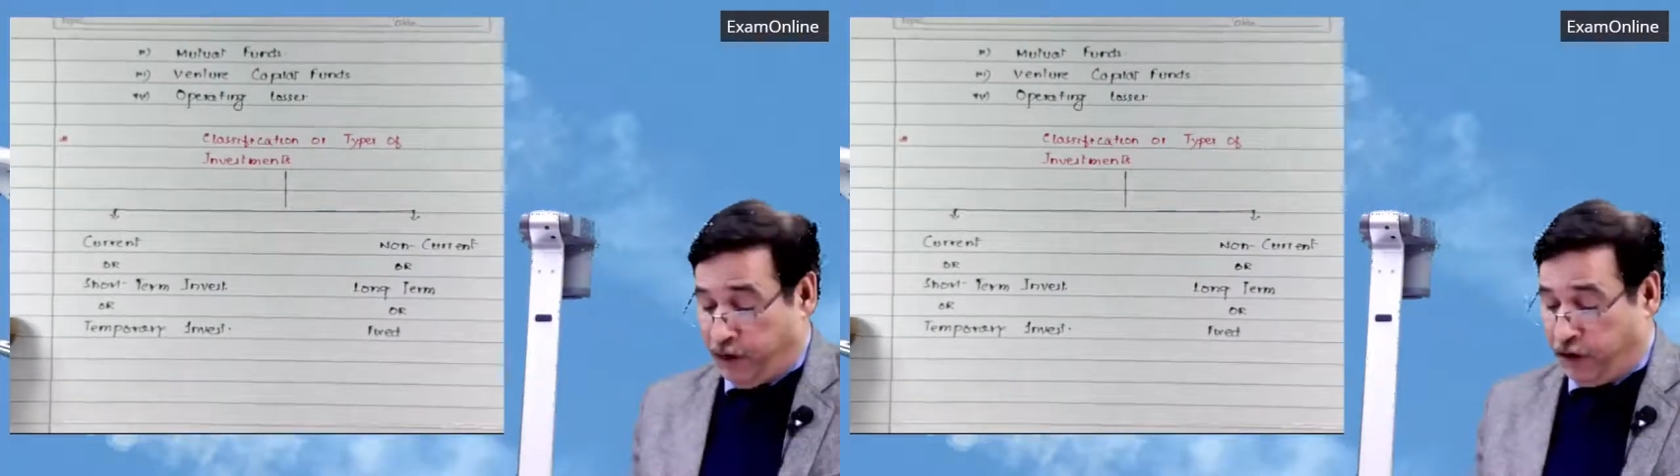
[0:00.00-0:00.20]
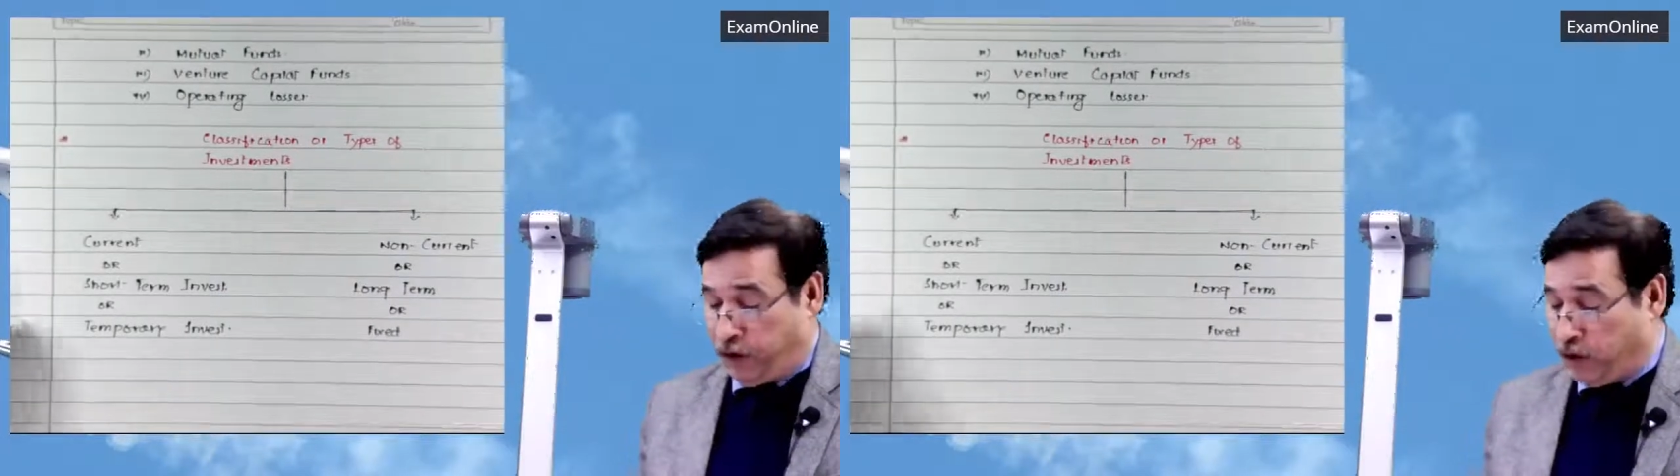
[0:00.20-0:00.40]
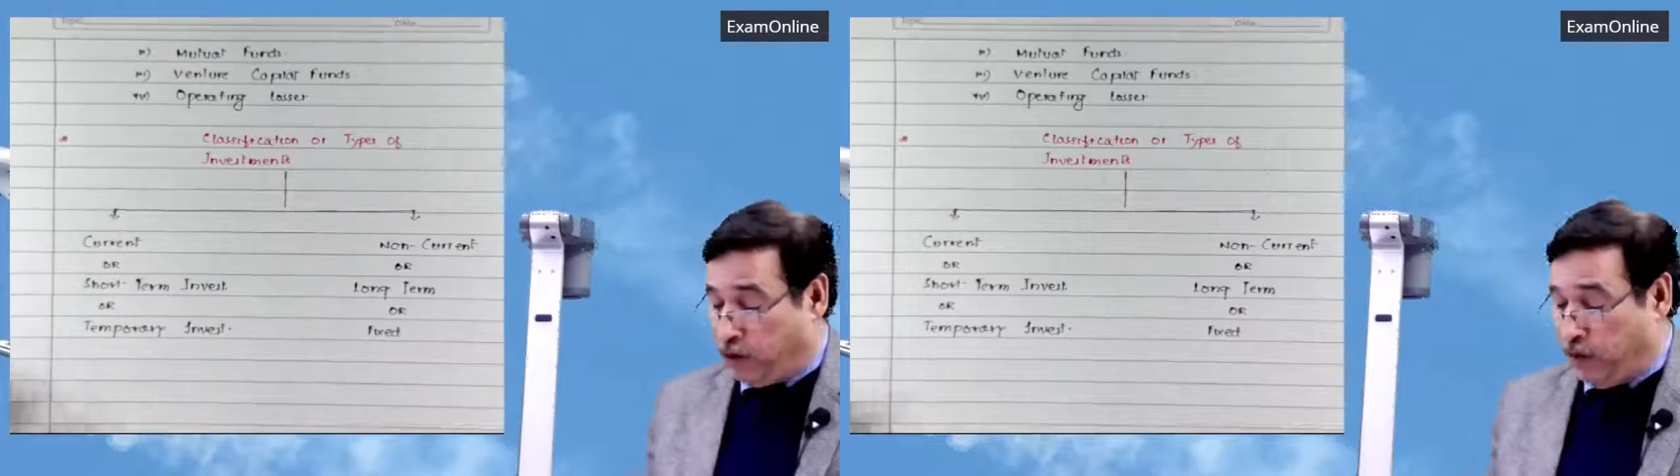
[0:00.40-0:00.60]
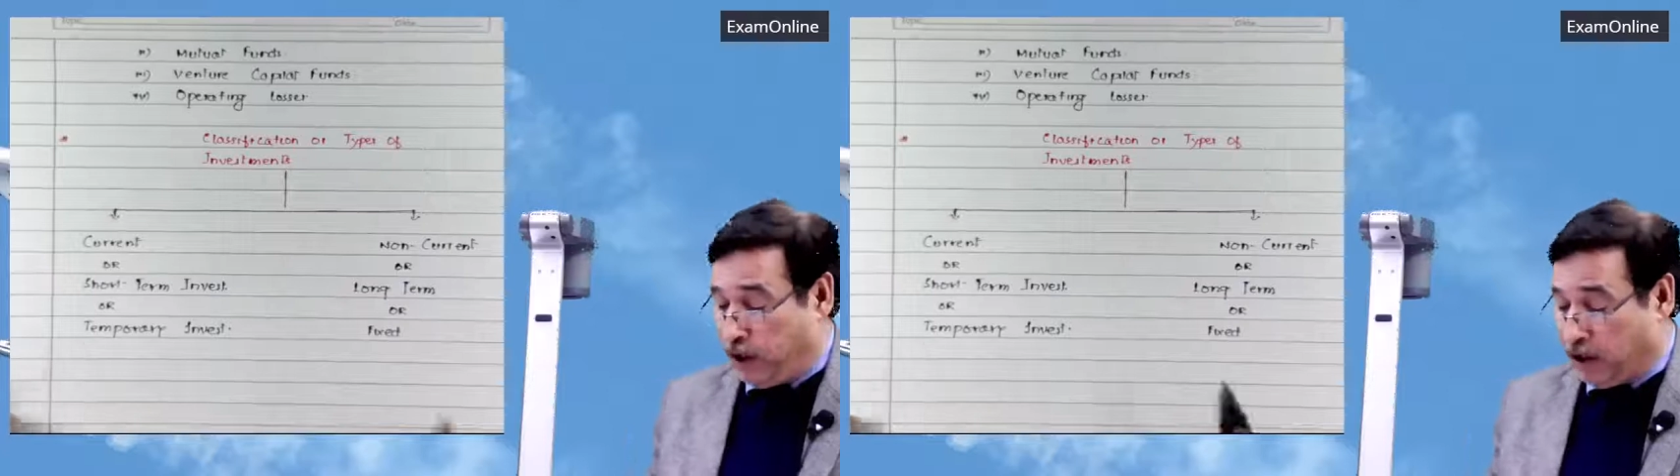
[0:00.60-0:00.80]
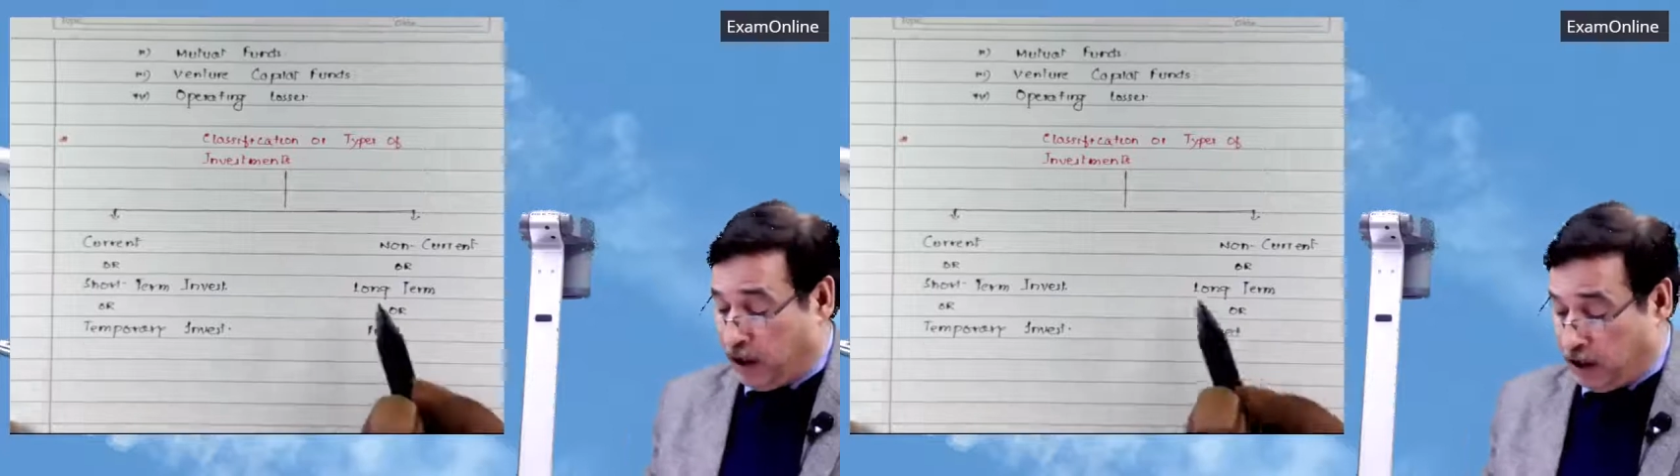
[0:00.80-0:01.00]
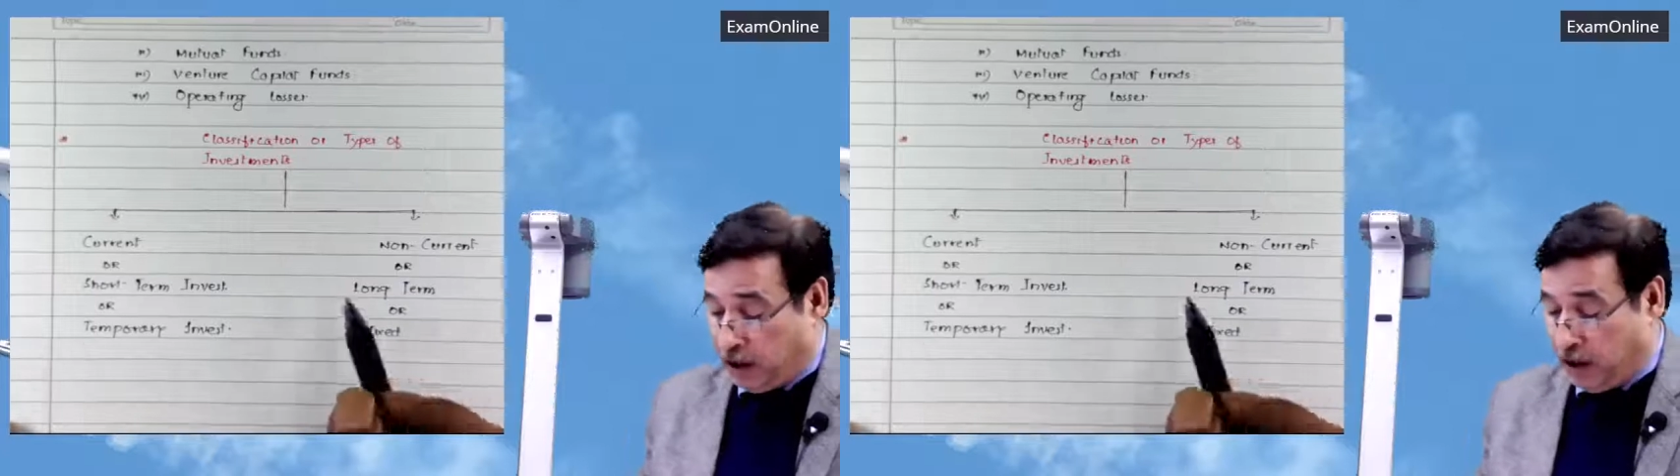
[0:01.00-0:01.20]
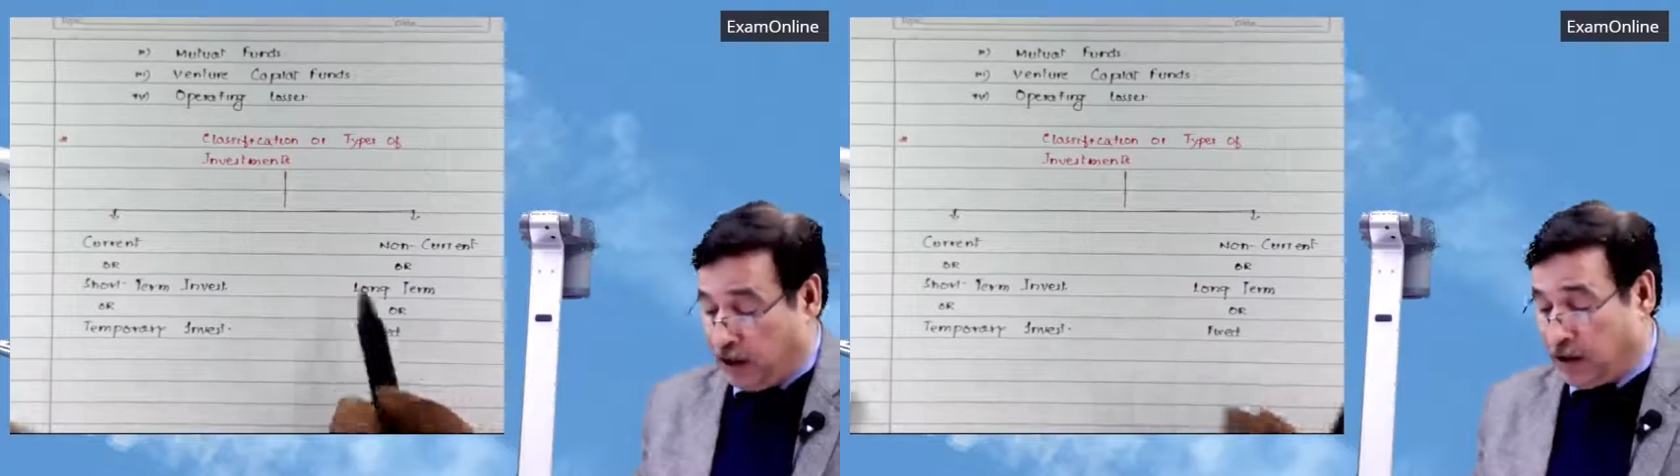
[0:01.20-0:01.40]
into two major categories,